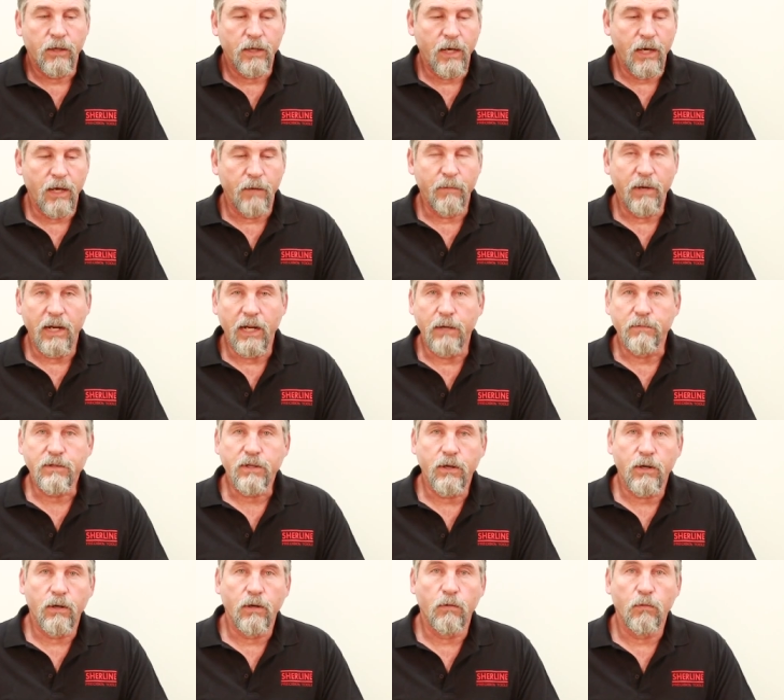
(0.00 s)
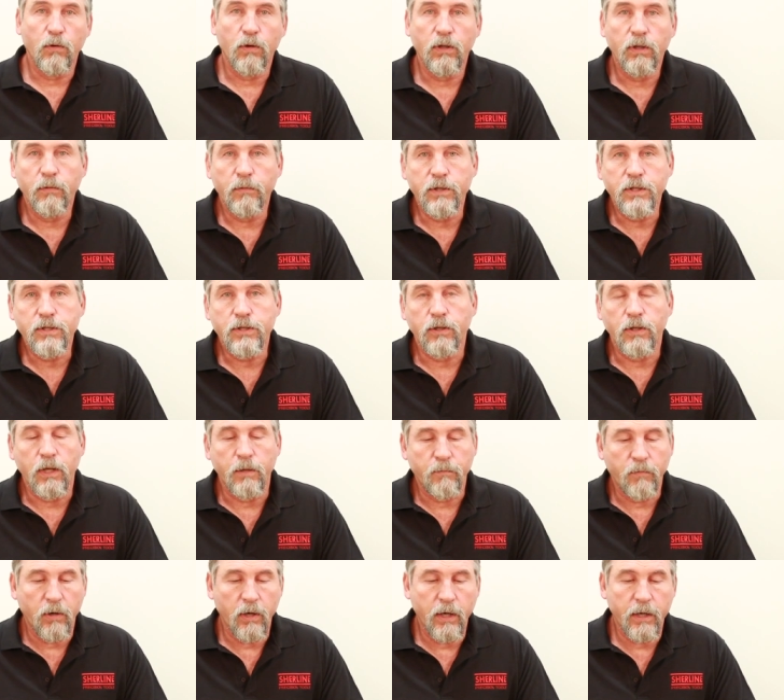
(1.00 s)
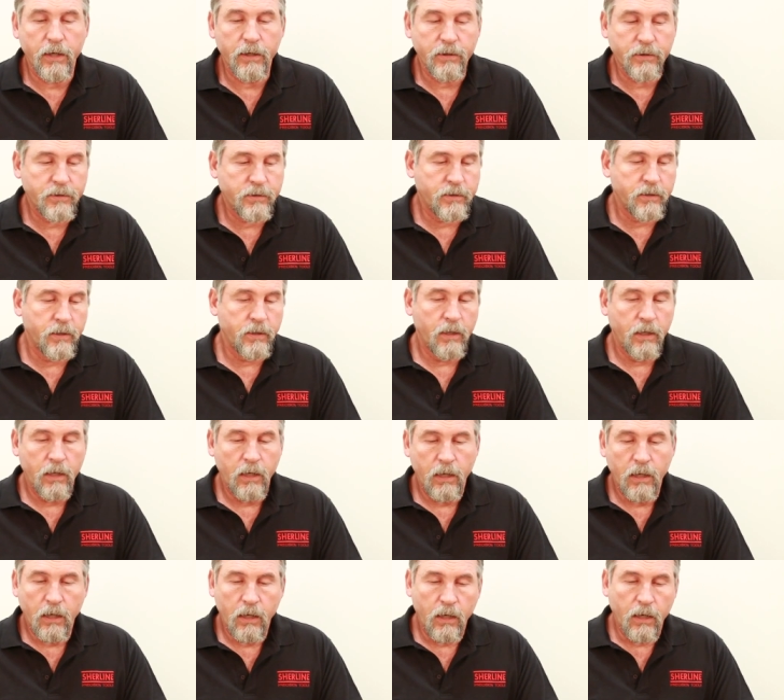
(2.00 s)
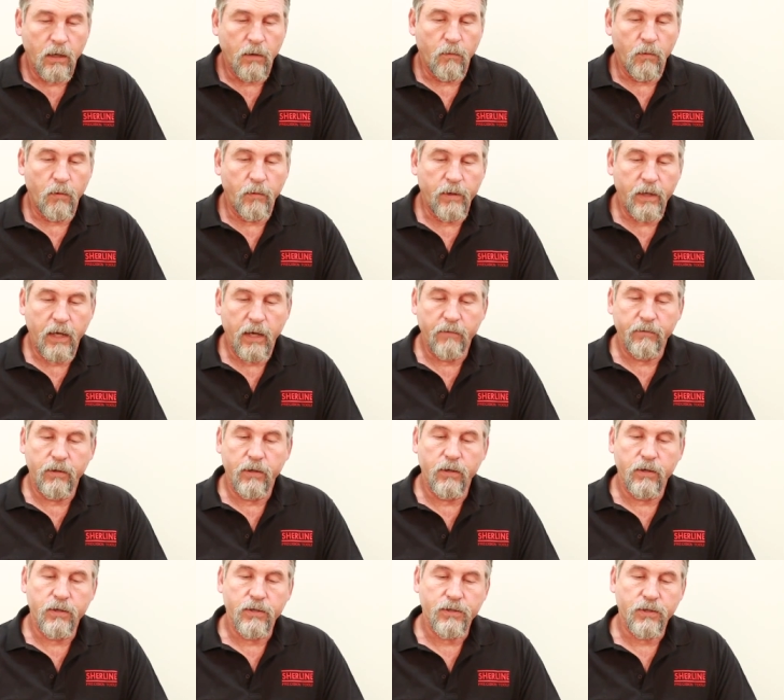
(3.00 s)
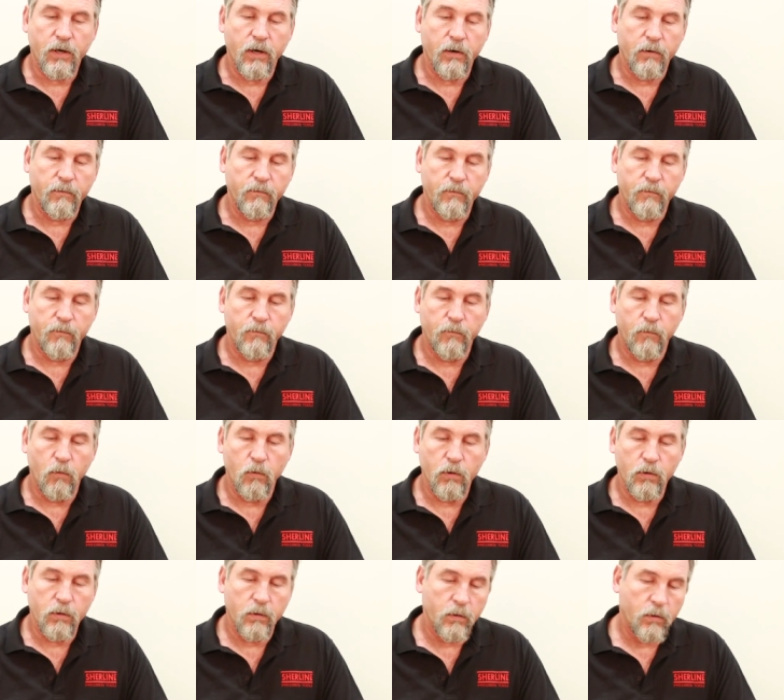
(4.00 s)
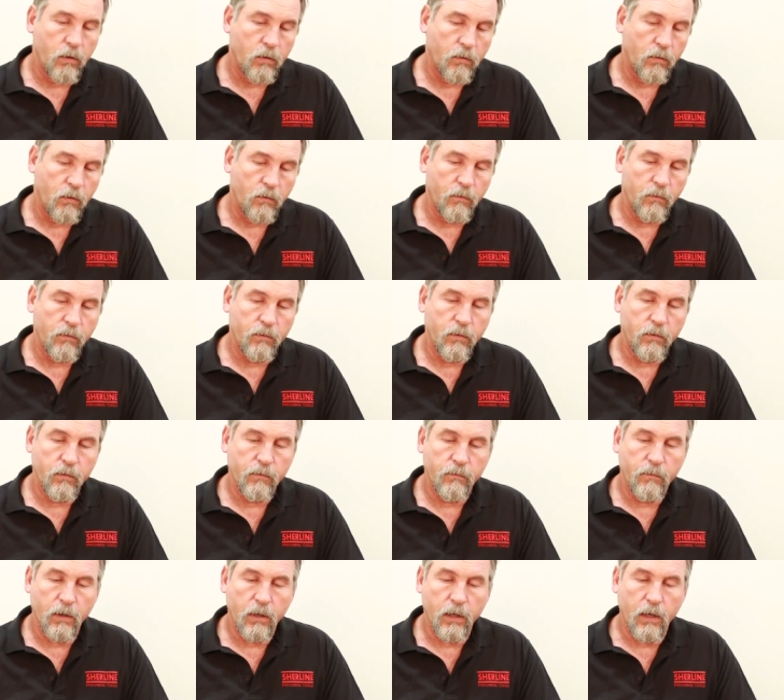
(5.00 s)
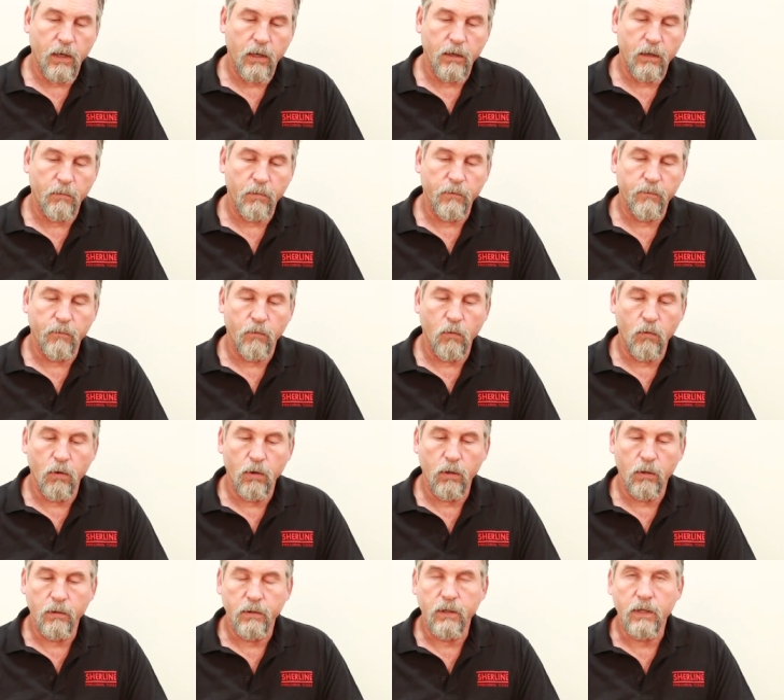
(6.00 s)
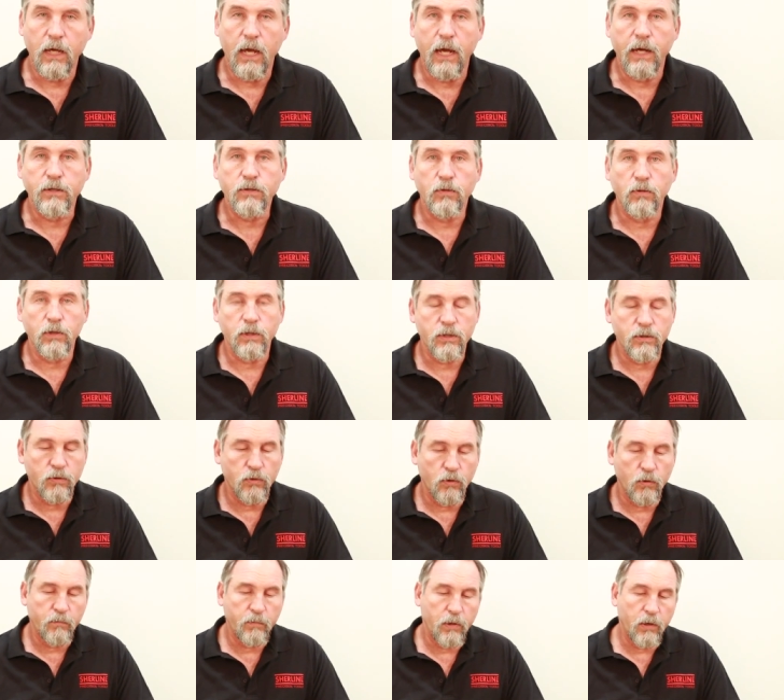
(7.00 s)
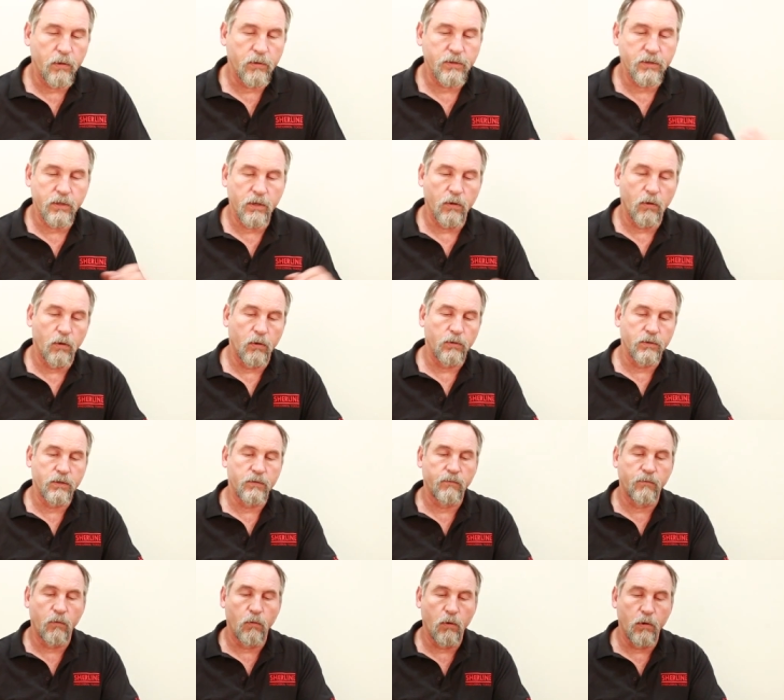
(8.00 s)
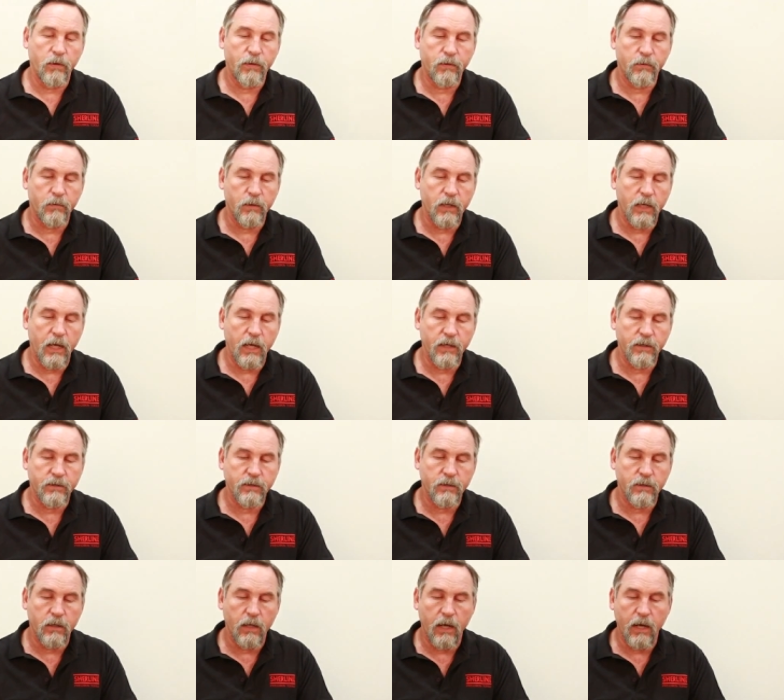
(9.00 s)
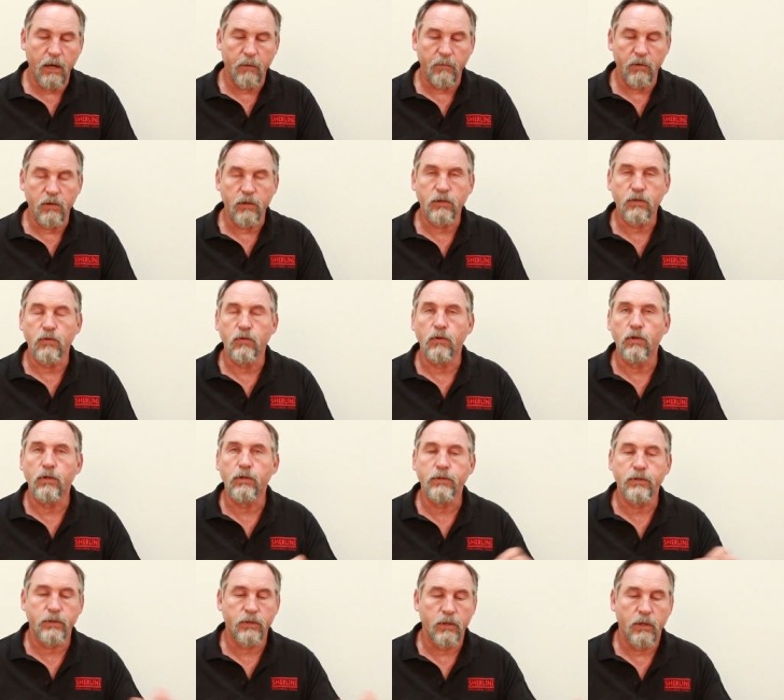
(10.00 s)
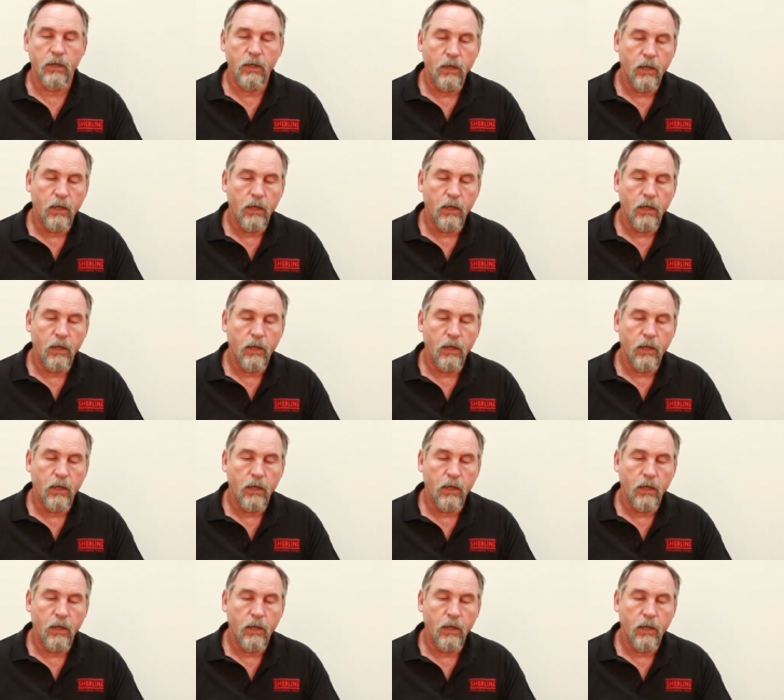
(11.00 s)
Okay, my name is Carl Roland with Sherline Products. What we have here is our four, uh, number four gang tooling tool post. It holds four 3 8 diameter tools.